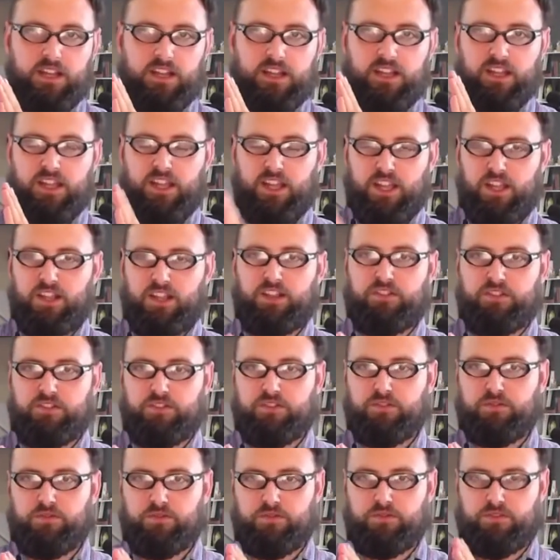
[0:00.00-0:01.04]

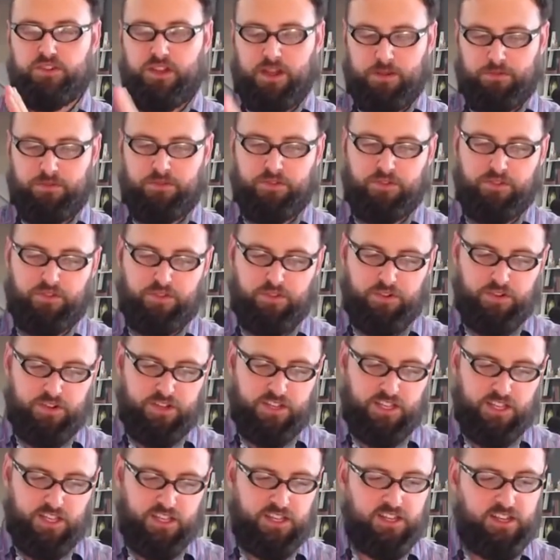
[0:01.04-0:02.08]
into chapter
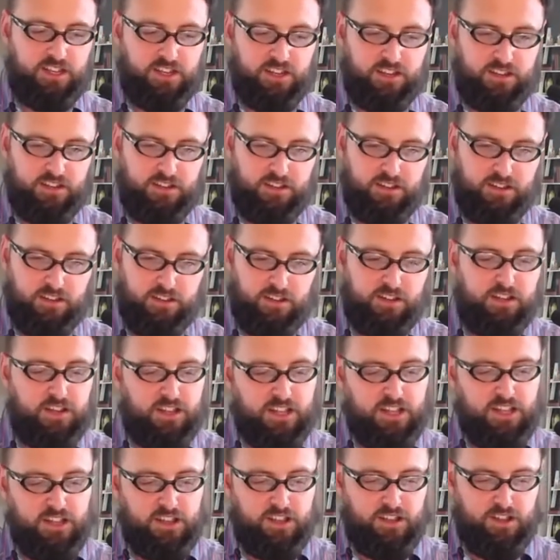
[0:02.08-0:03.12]
13.
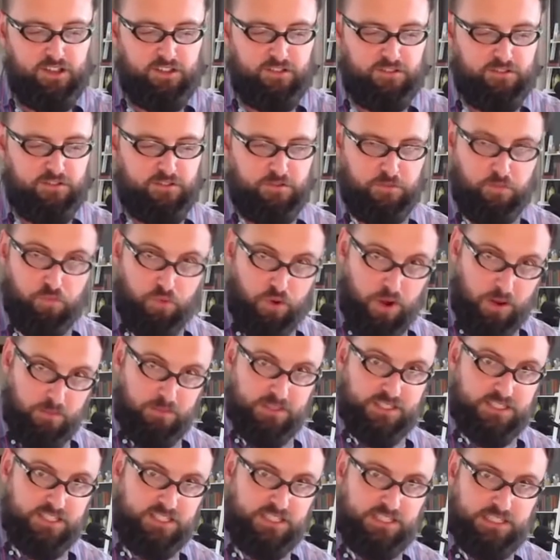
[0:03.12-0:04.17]
His
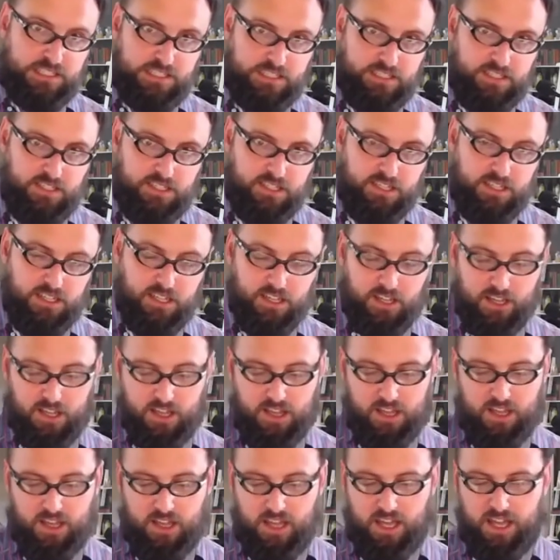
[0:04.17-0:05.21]
supremacy
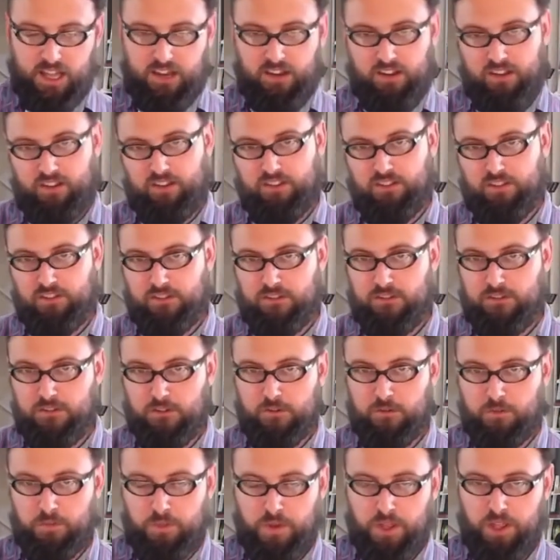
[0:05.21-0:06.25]
and his
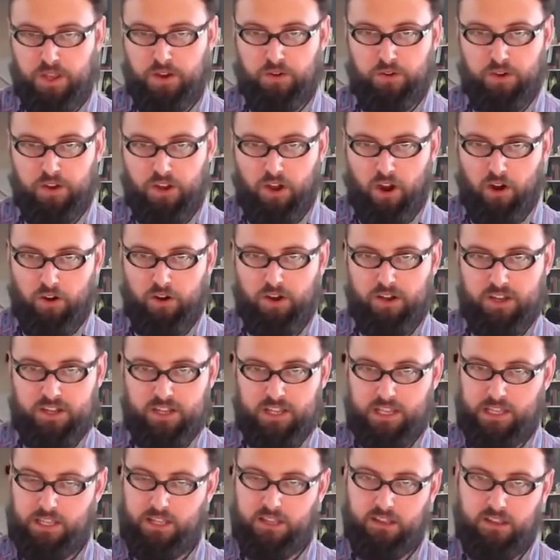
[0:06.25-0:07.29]

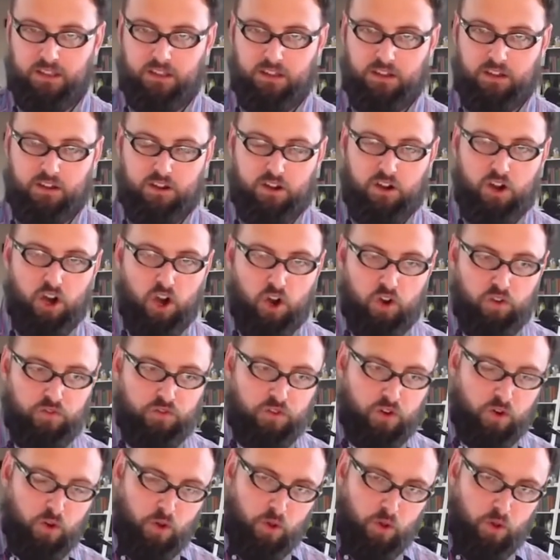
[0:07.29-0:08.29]
superiority over all